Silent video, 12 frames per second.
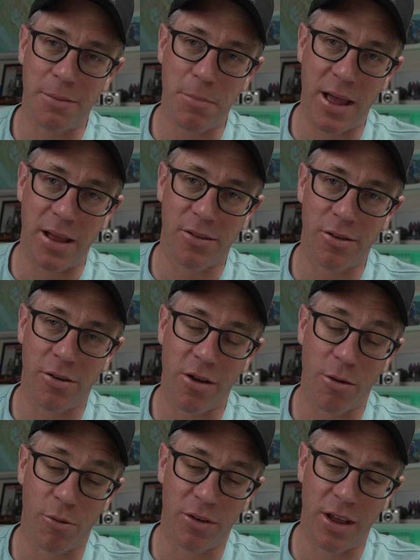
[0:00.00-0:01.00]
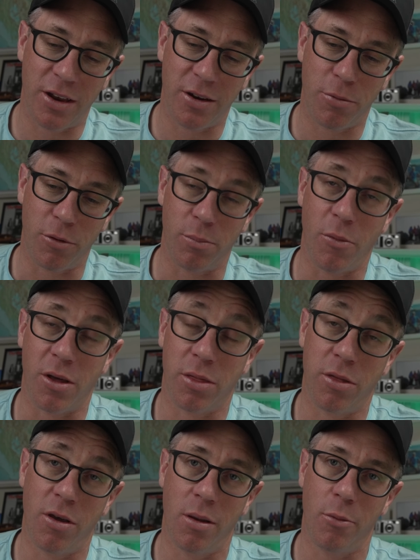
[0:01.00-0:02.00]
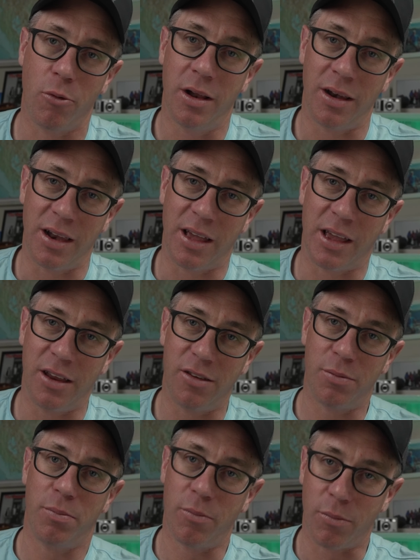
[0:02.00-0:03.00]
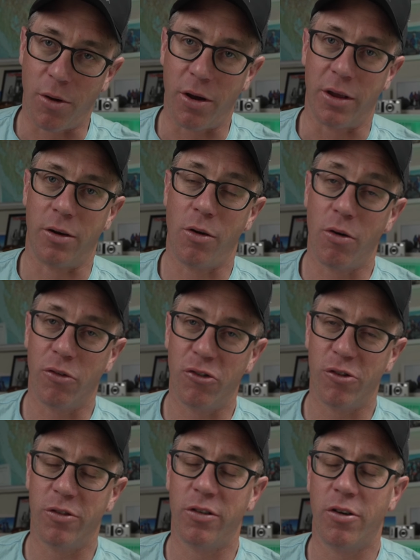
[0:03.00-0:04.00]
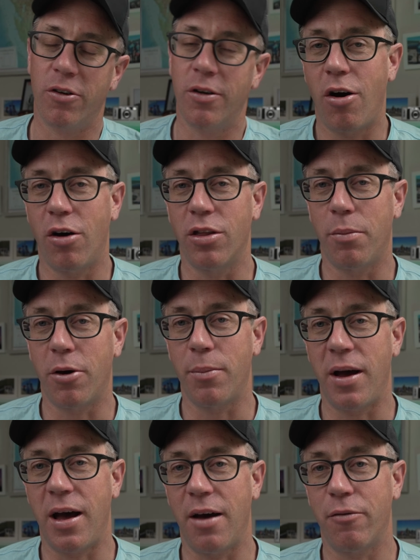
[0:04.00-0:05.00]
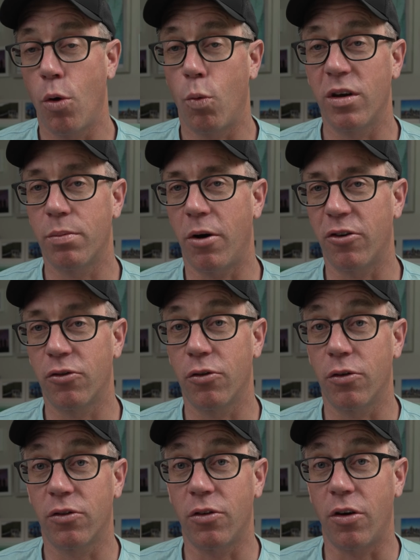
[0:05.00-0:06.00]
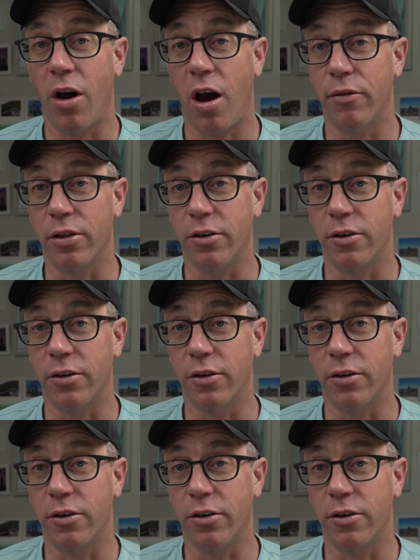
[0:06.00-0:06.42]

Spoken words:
pants on, I will tend to put my thermal leggings, my long johns on the bottom half with my shorts on over the